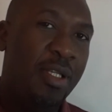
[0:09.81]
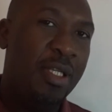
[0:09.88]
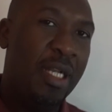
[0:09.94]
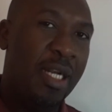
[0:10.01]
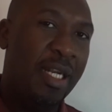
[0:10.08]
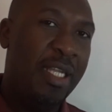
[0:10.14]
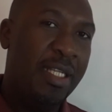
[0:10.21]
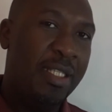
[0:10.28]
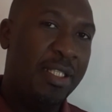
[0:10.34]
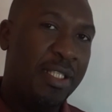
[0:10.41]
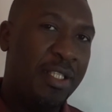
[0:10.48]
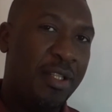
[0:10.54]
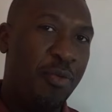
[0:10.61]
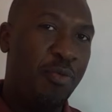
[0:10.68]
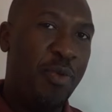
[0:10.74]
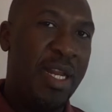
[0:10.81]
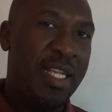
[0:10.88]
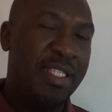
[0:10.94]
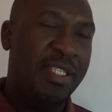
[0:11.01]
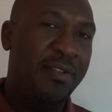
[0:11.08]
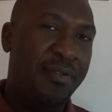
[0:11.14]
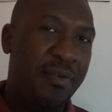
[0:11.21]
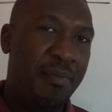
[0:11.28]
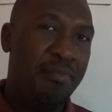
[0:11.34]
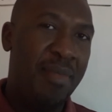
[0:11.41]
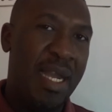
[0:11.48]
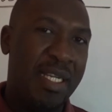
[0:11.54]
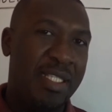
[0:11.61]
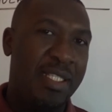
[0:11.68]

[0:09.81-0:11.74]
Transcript: linked the relative mass